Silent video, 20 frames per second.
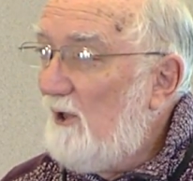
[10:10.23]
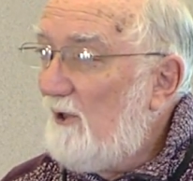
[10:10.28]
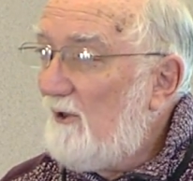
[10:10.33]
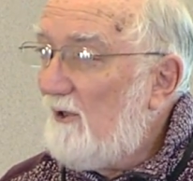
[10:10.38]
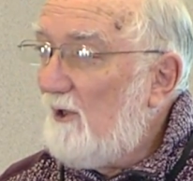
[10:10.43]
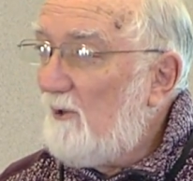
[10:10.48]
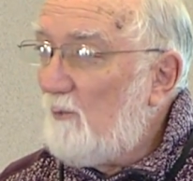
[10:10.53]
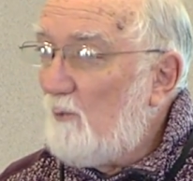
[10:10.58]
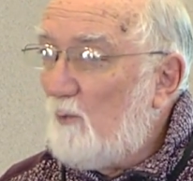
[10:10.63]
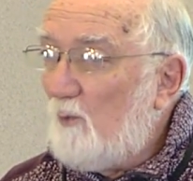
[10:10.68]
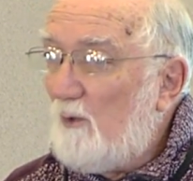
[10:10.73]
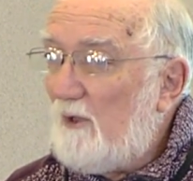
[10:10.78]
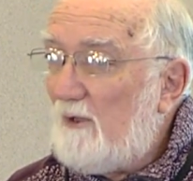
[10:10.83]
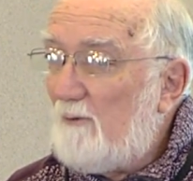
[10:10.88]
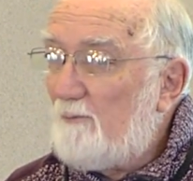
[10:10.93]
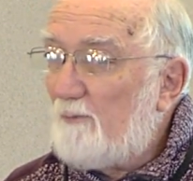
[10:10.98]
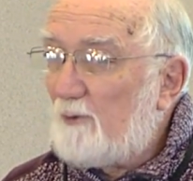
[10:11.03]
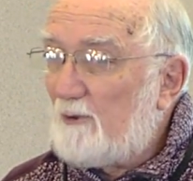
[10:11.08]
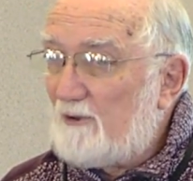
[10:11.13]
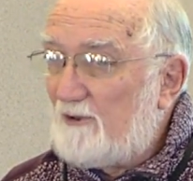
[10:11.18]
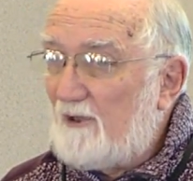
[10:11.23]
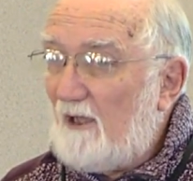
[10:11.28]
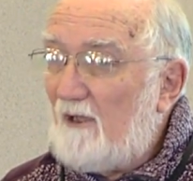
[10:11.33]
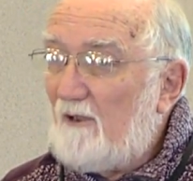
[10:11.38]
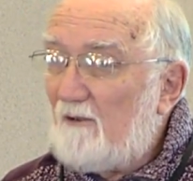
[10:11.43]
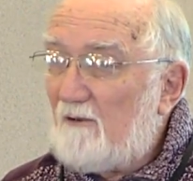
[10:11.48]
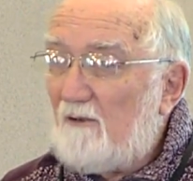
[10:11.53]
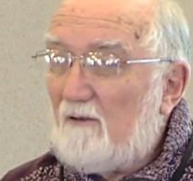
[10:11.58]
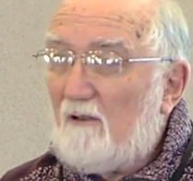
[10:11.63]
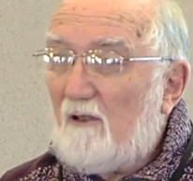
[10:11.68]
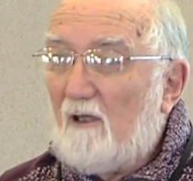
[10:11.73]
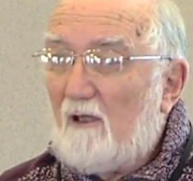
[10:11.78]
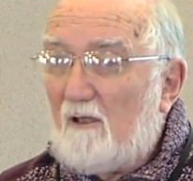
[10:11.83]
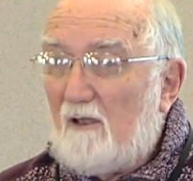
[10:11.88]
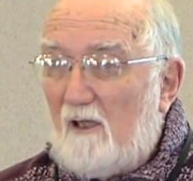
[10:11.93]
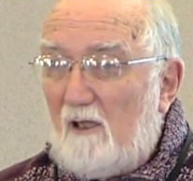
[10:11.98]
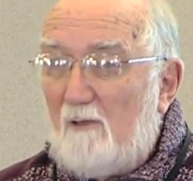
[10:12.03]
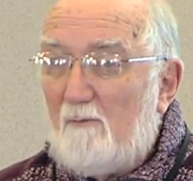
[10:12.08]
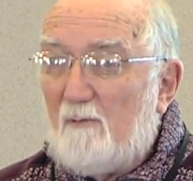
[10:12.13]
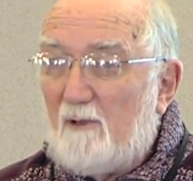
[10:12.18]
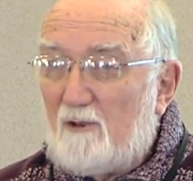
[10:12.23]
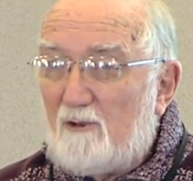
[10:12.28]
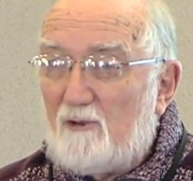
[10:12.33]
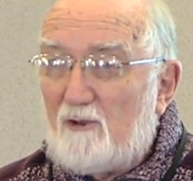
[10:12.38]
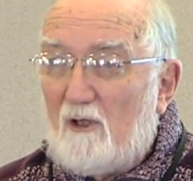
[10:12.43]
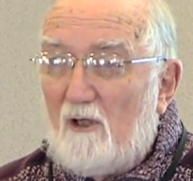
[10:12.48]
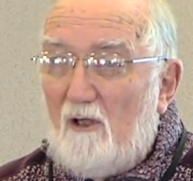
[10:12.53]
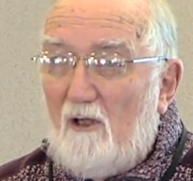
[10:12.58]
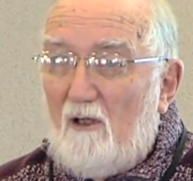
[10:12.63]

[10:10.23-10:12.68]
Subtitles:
that we present an image